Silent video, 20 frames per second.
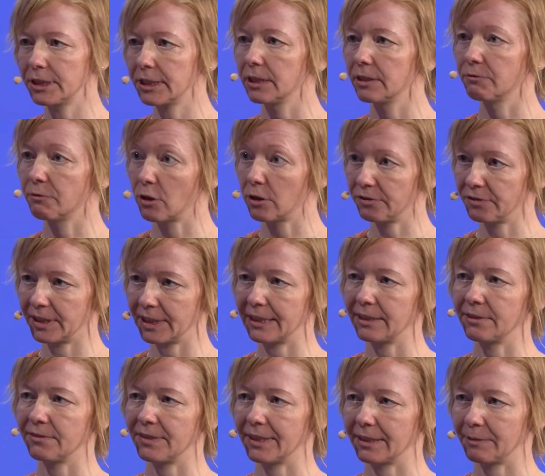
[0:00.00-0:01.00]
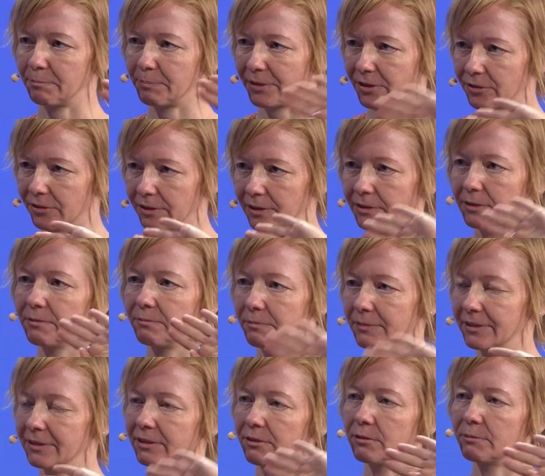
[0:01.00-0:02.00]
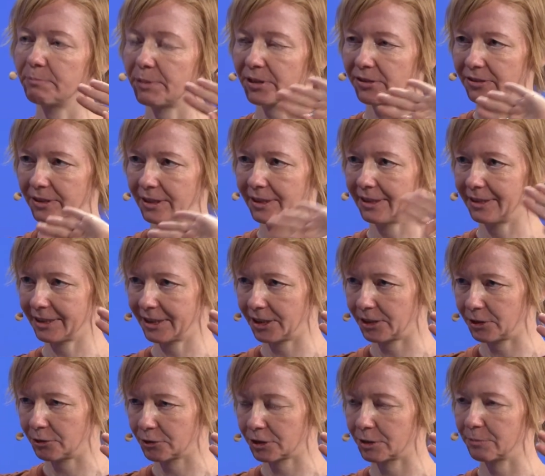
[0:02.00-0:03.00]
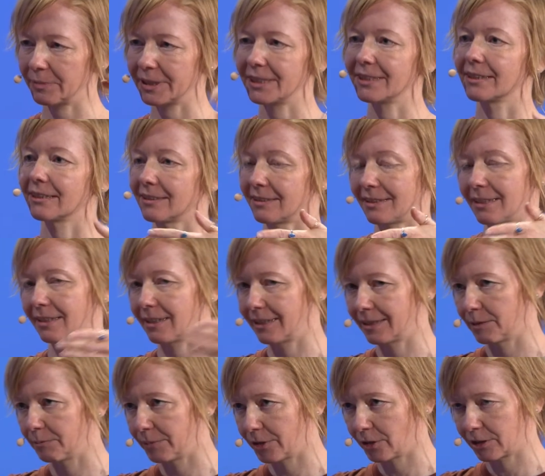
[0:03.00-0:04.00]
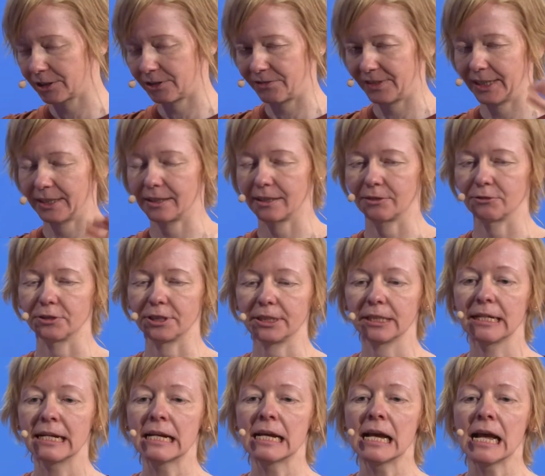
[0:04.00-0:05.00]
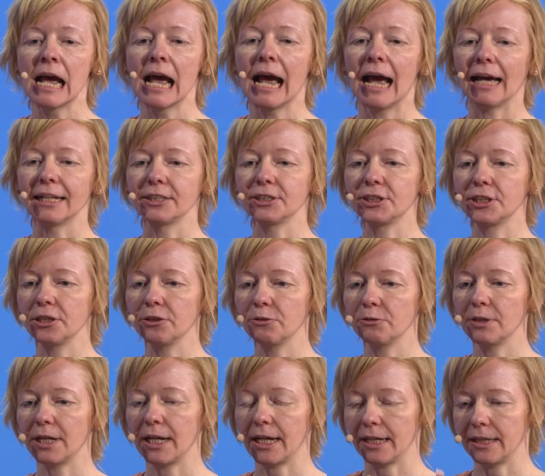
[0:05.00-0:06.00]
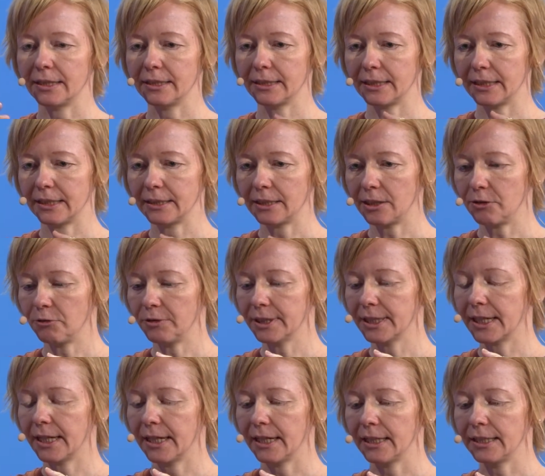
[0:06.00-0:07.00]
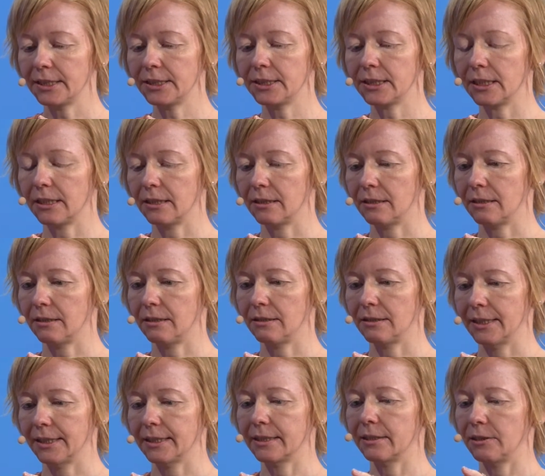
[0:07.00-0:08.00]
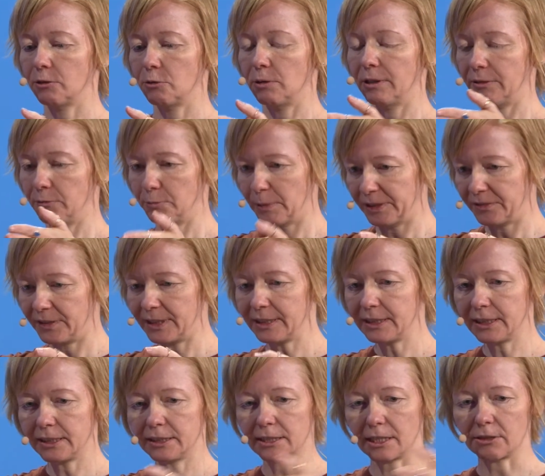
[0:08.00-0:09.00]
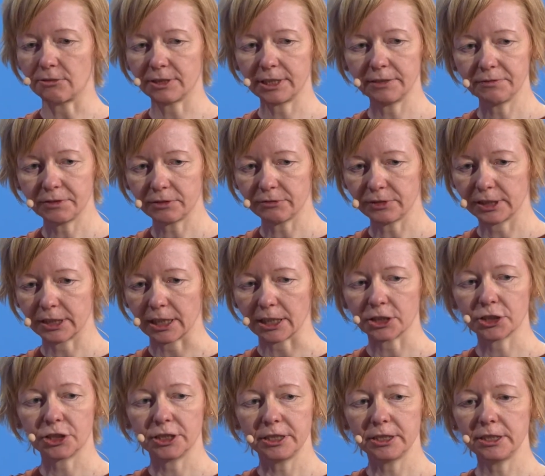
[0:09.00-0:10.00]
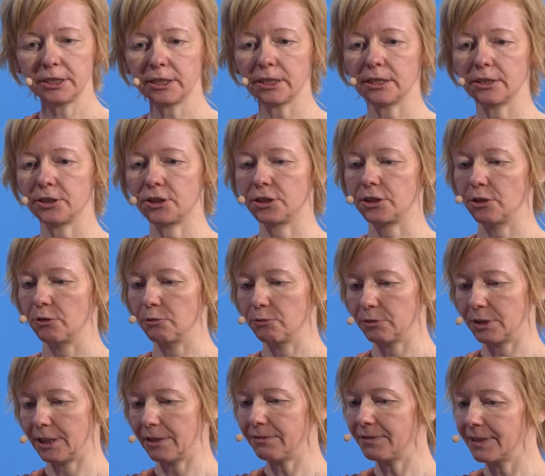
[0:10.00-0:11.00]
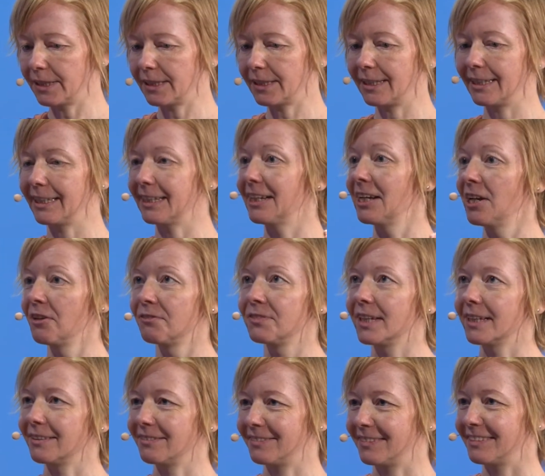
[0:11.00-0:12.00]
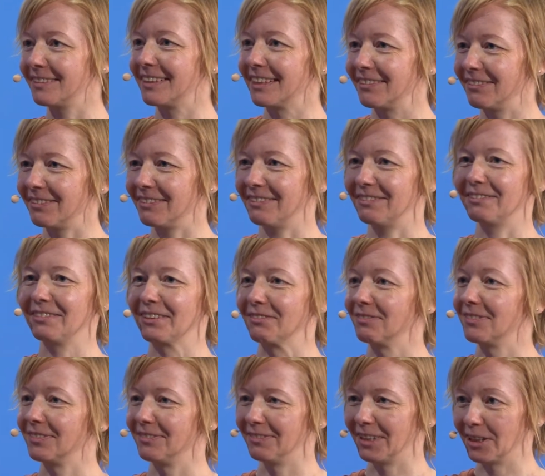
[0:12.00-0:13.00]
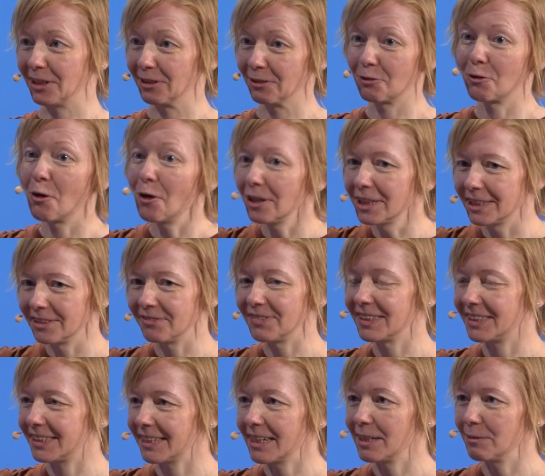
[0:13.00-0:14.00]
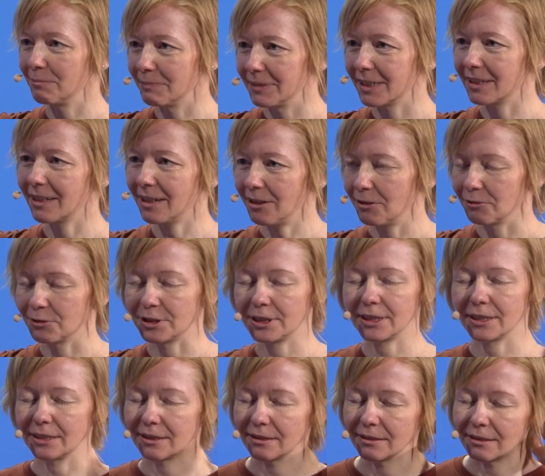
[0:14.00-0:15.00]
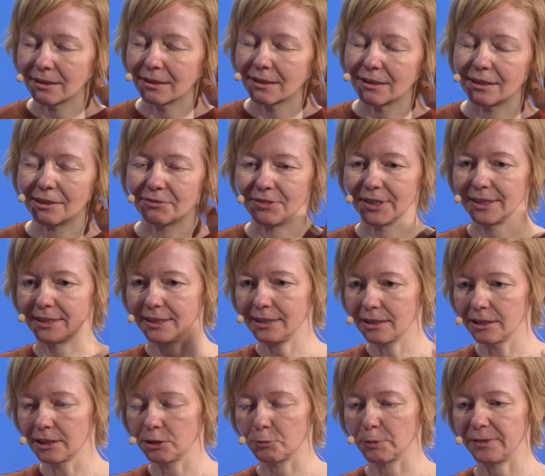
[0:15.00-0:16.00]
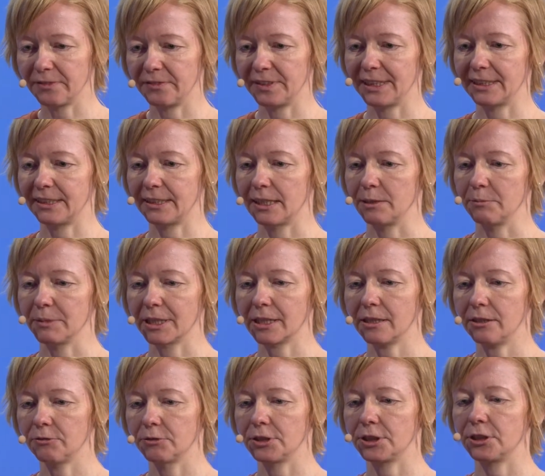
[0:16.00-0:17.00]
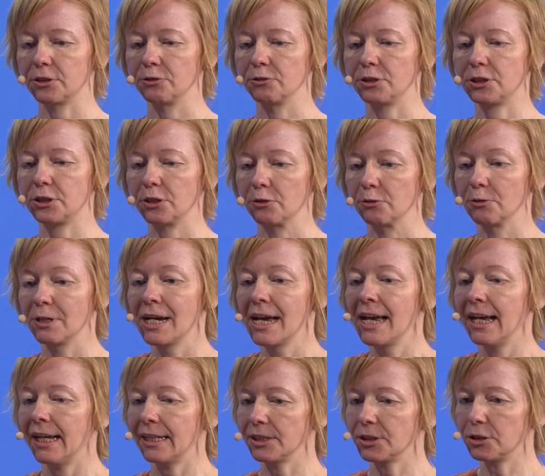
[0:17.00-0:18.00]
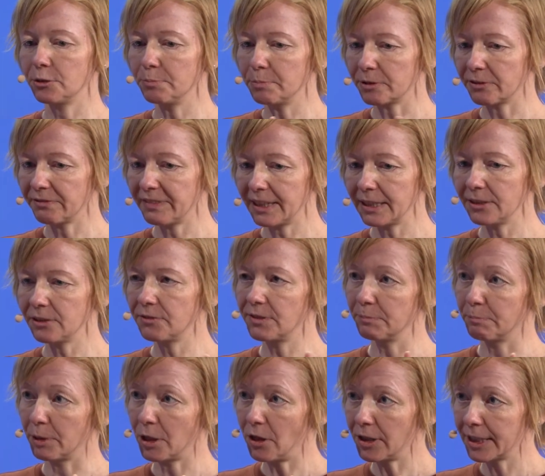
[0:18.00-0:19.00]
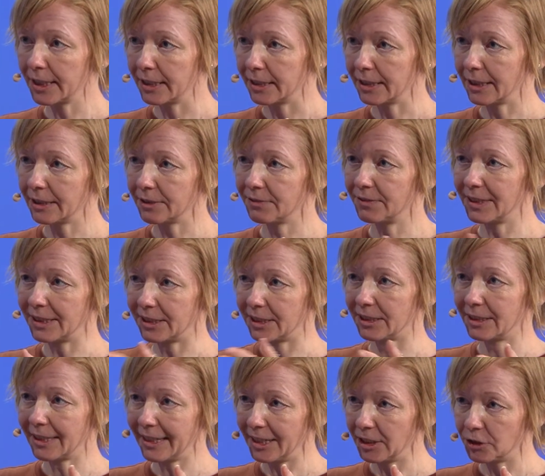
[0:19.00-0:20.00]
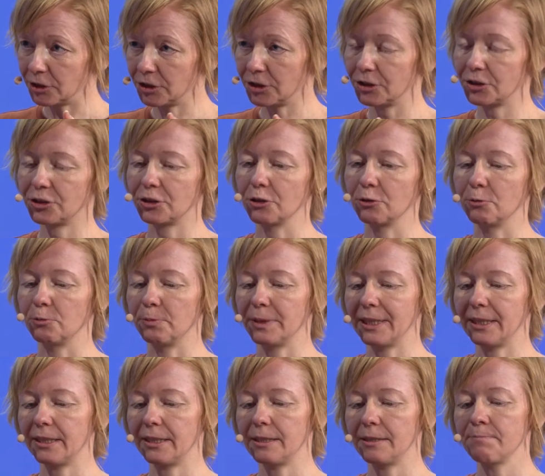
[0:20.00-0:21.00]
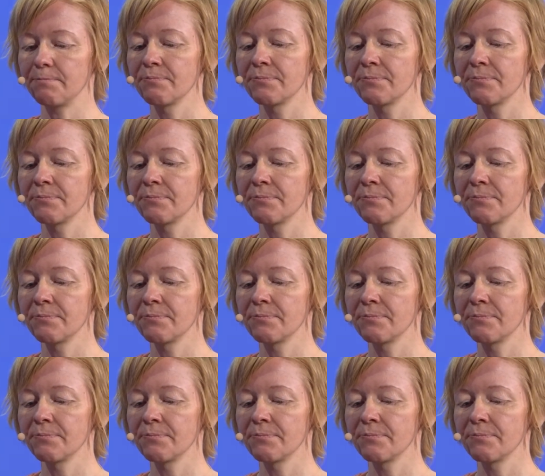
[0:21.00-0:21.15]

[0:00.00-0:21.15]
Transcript: involved in the parallel execution. Basically, Solana blocks the accounts. And so, and in our case, like with these iterative transactions, so definitely they call in the same accounts and they're dealing with the same accounts. So and to prevent the blocking at this stage, so we